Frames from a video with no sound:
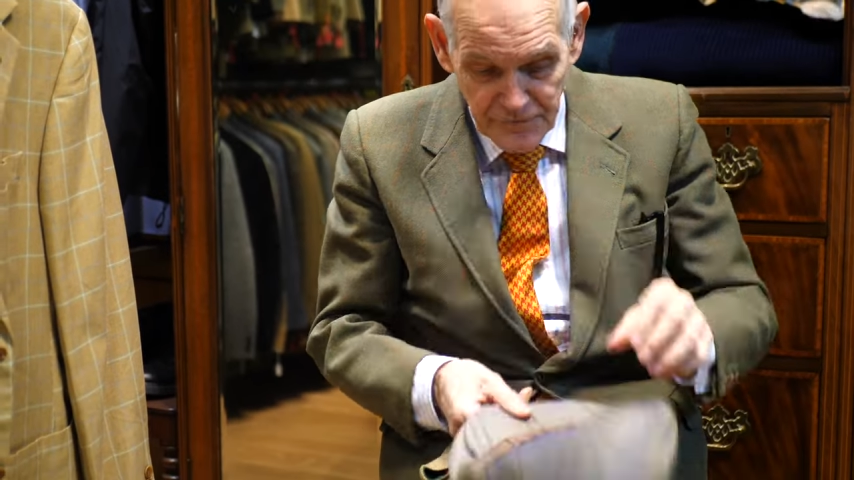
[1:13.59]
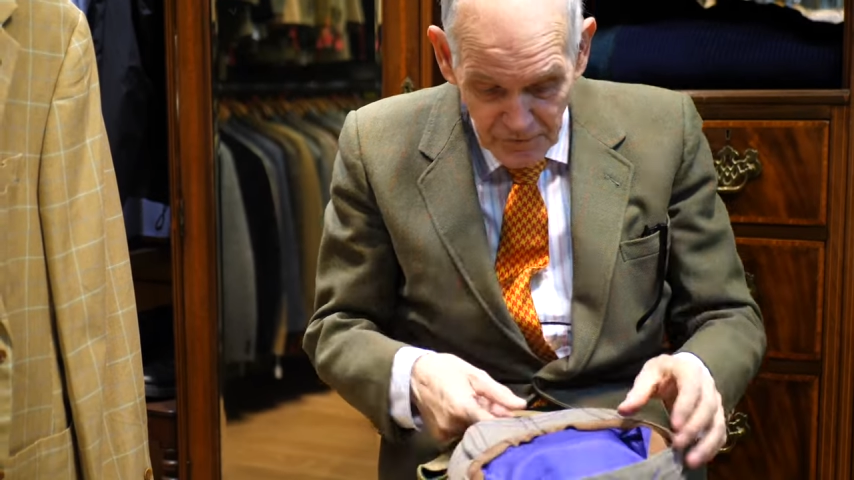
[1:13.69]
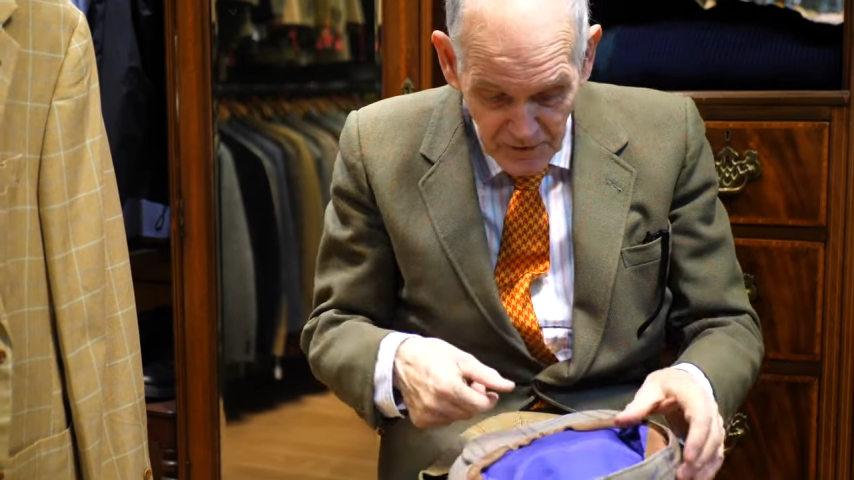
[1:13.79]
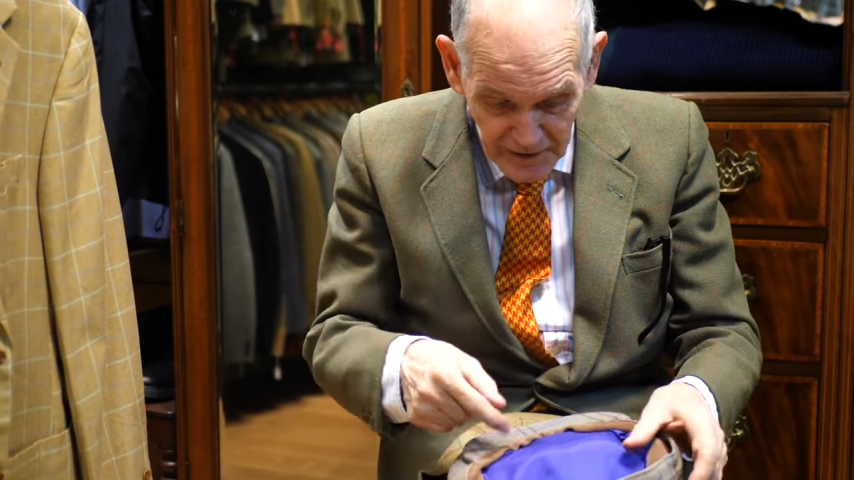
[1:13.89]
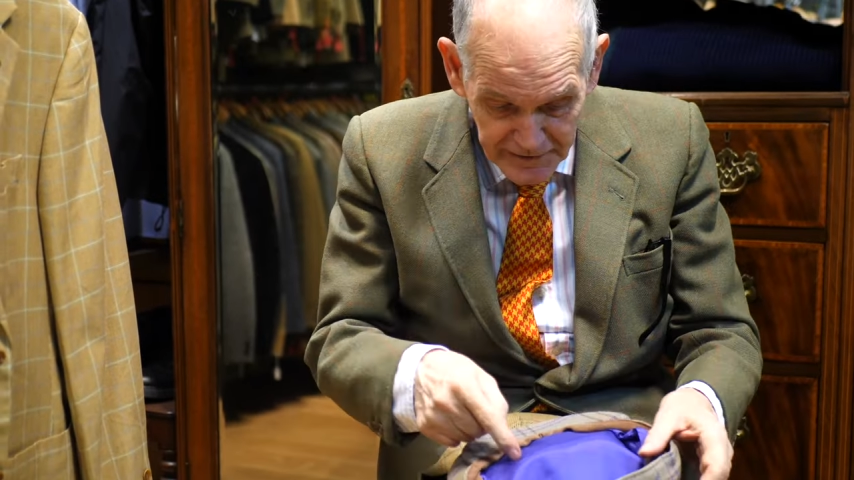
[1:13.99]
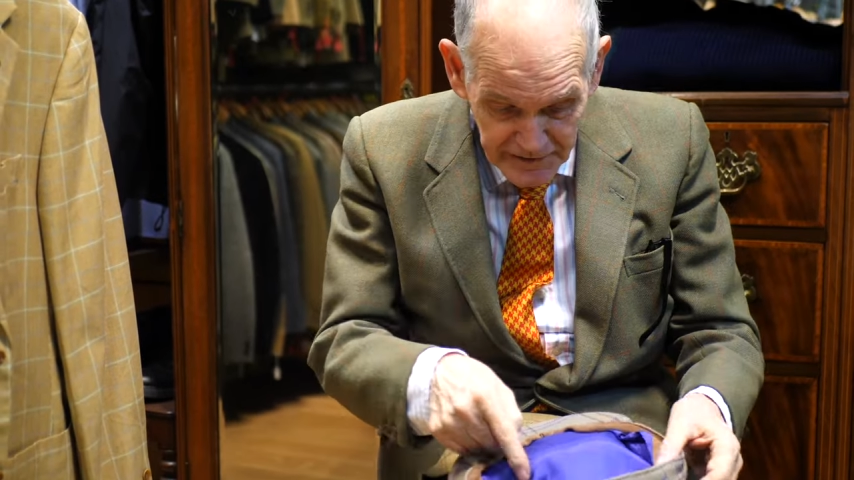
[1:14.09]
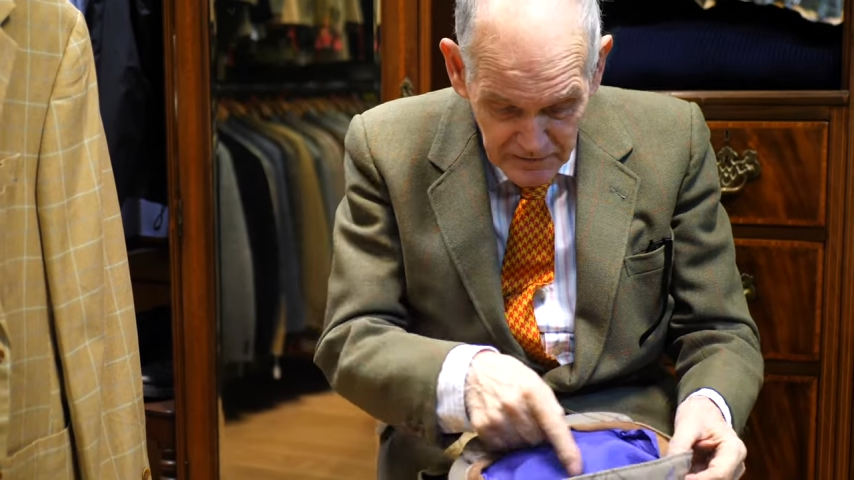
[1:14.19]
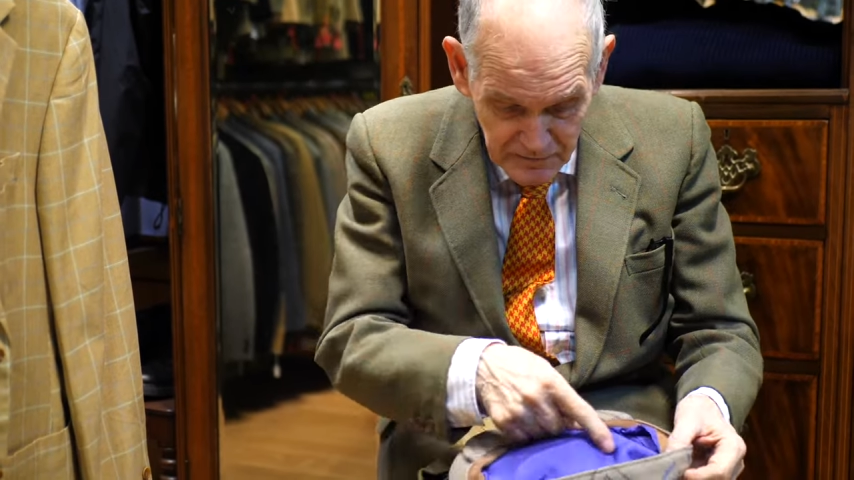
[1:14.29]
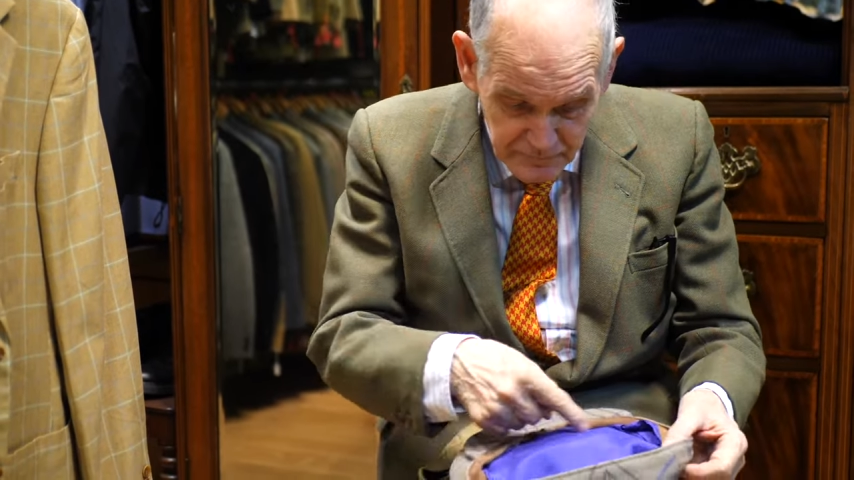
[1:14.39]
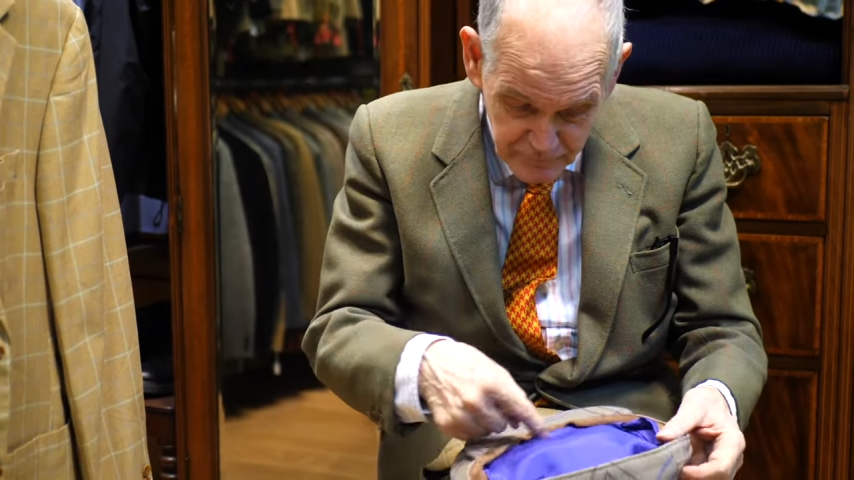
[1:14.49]
The
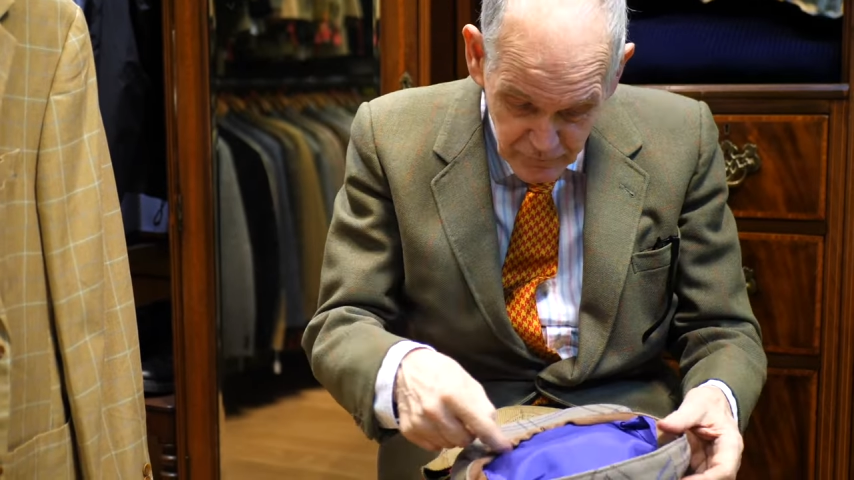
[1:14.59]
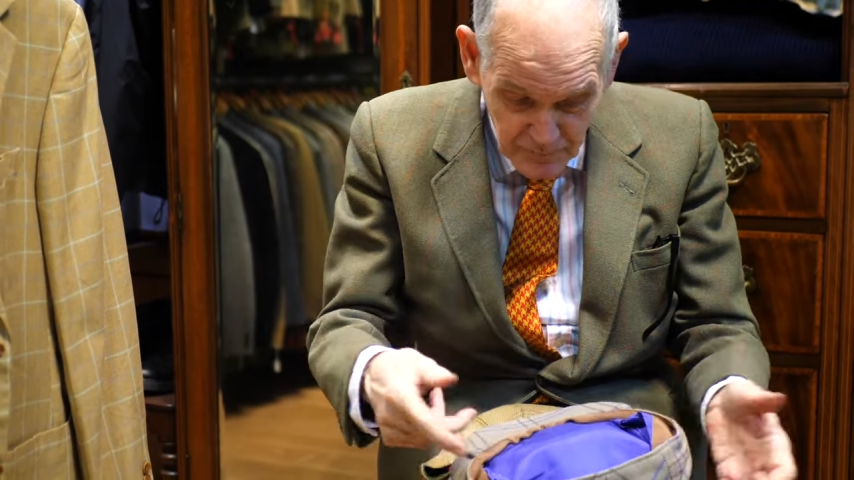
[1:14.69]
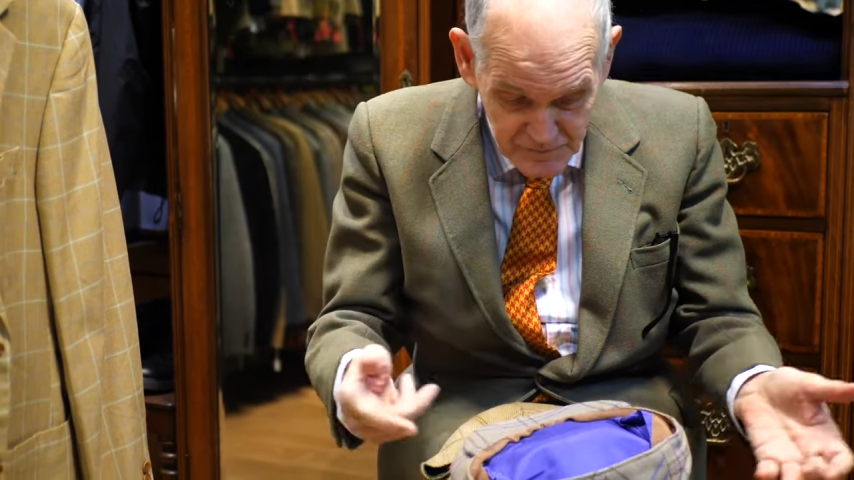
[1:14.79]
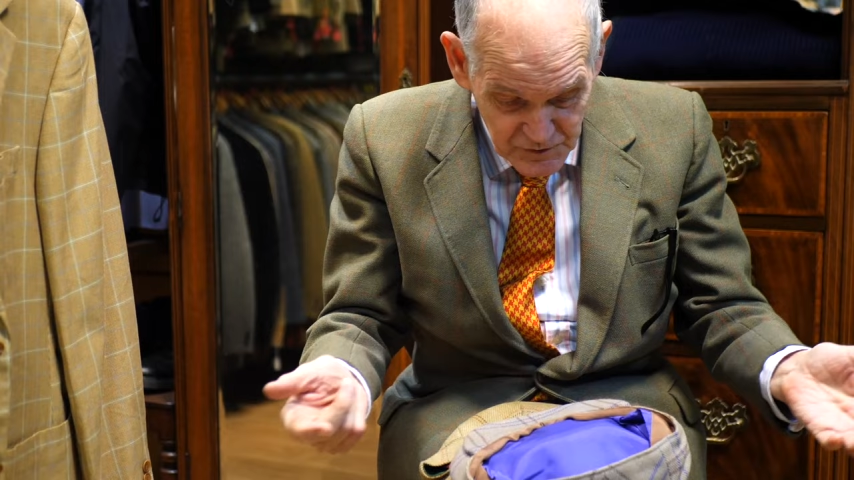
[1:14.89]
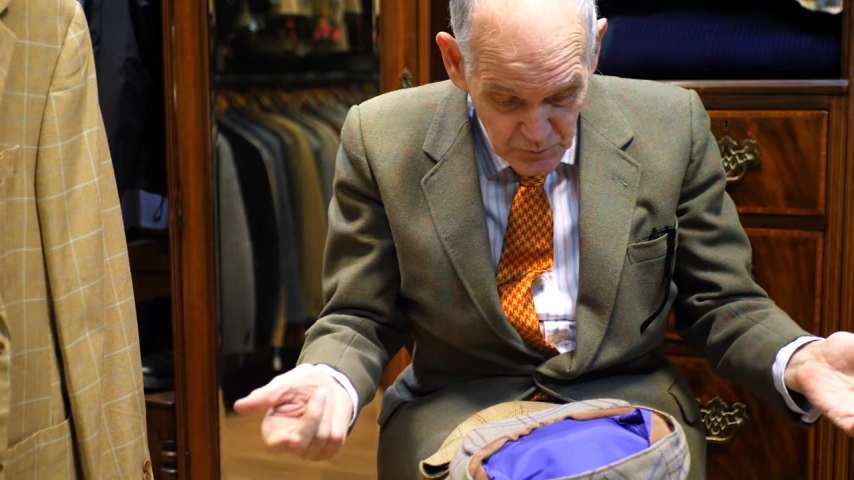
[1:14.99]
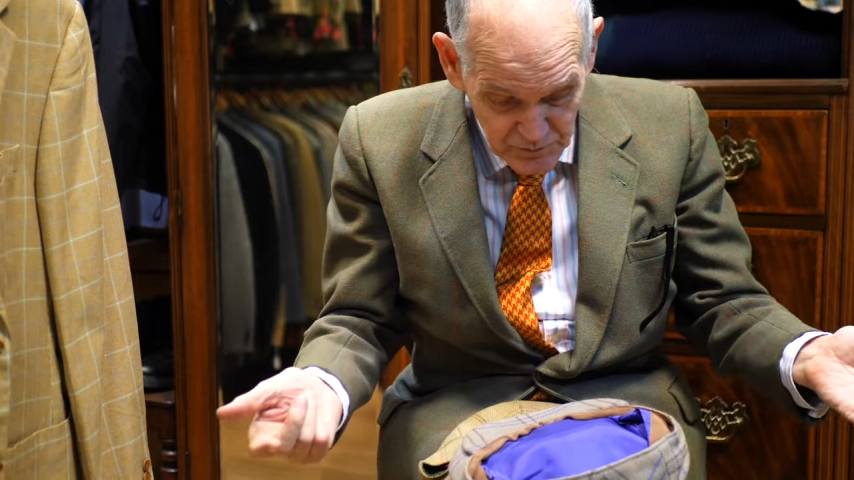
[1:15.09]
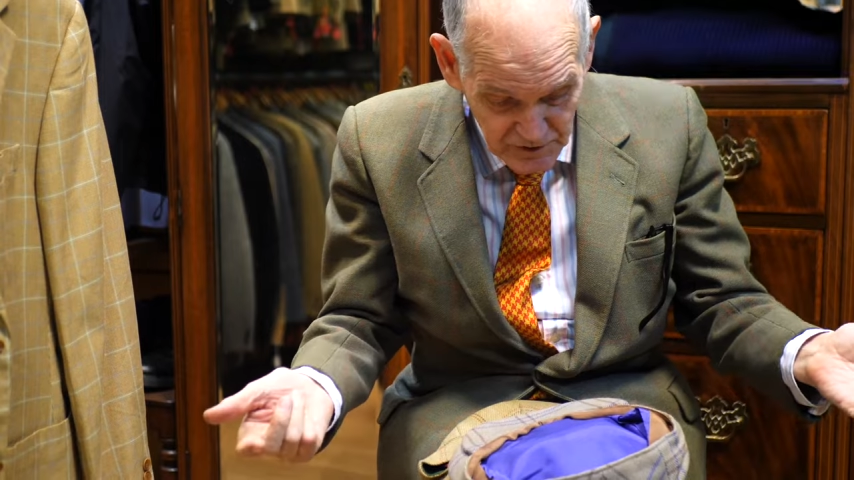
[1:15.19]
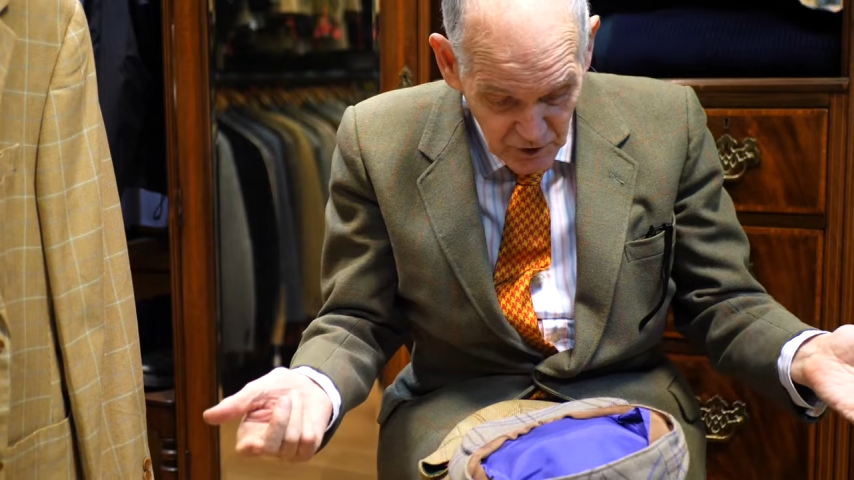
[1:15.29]
lining, from suit and